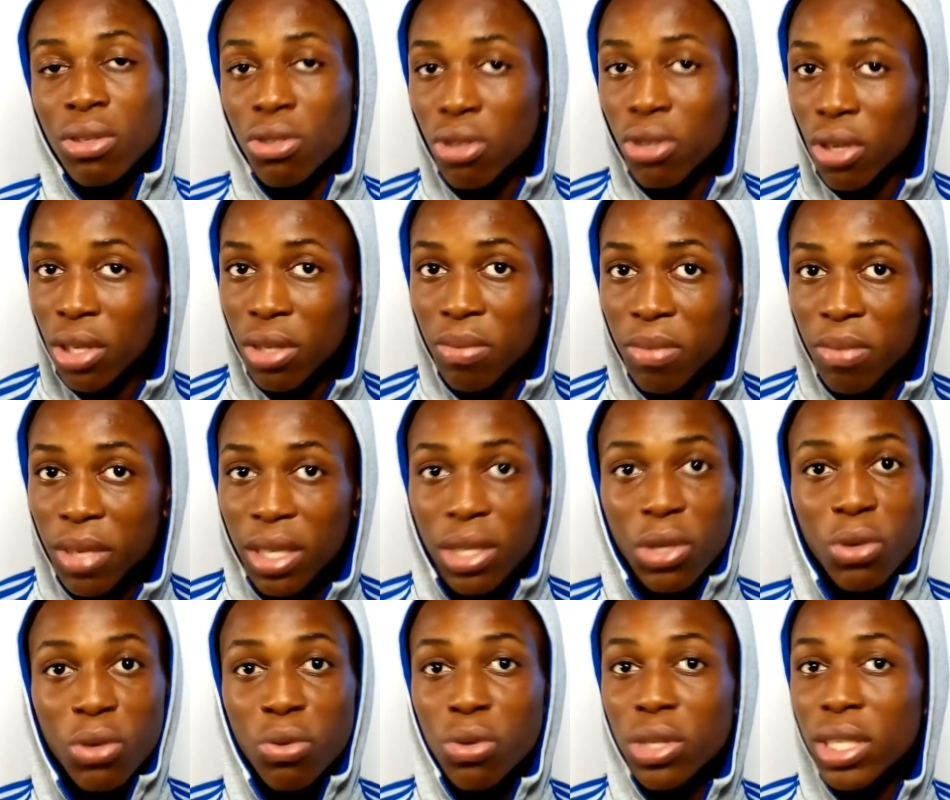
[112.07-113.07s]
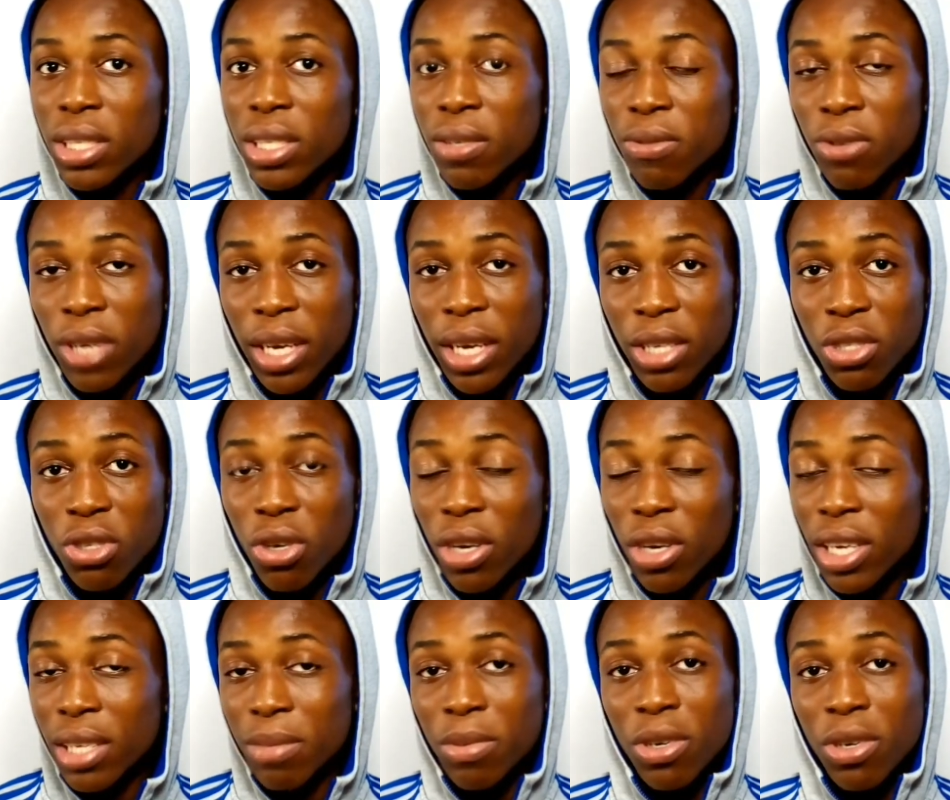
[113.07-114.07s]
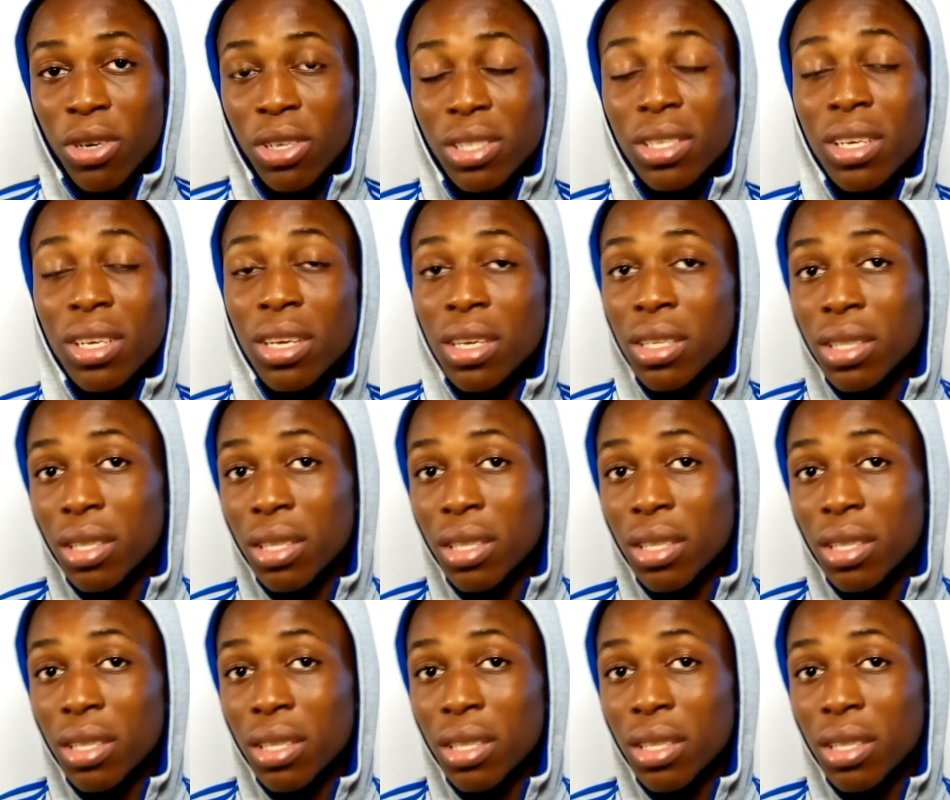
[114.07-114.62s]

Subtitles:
trust me, you won't even enjoy it because